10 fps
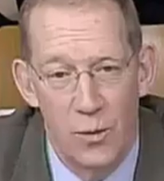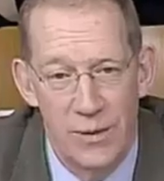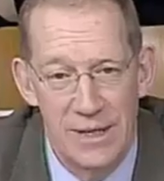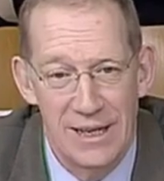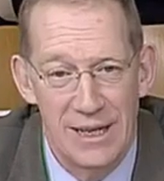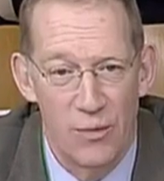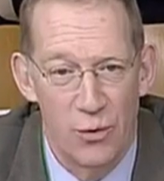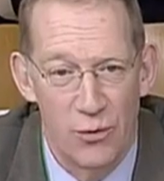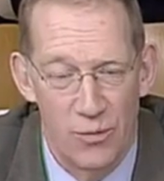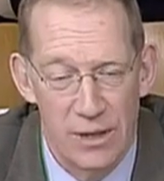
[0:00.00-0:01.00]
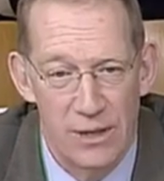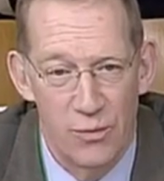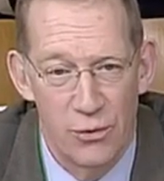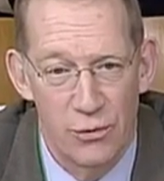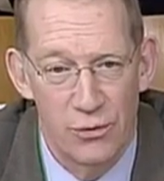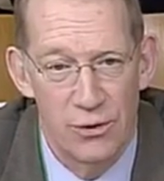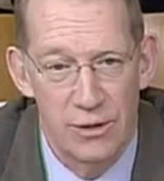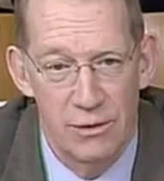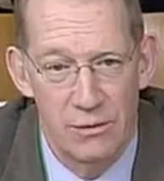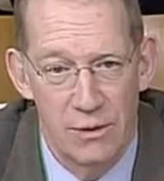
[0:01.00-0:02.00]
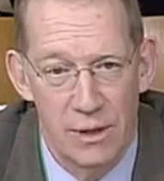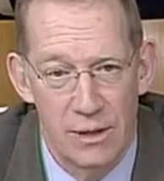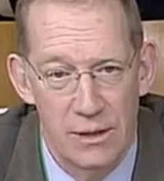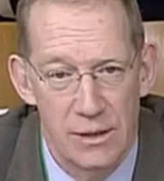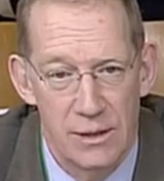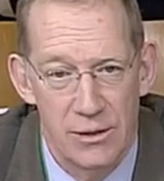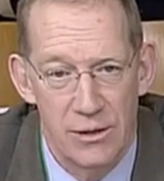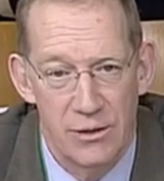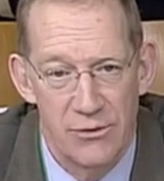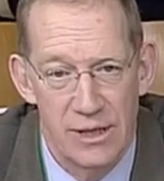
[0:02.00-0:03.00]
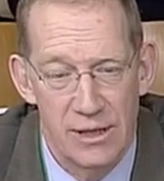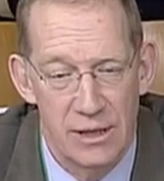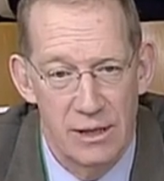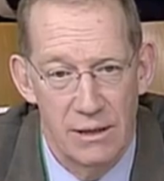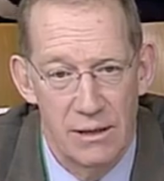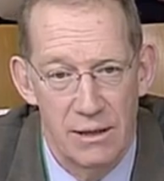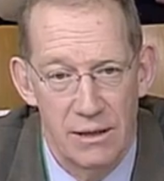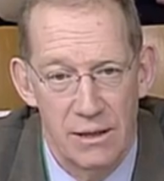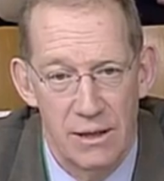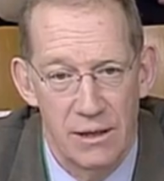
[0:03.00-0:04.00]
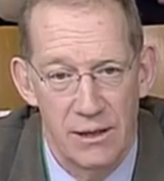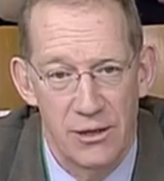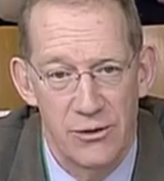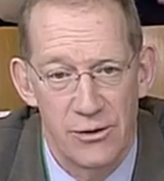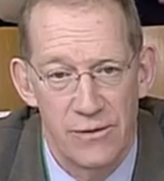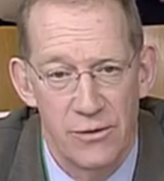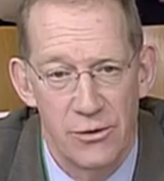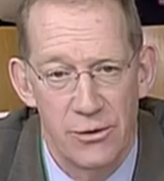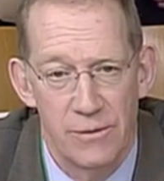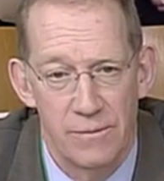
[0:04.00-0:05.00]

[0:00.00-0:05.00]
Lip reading: be taking a more robust approach to addressing the issues in future.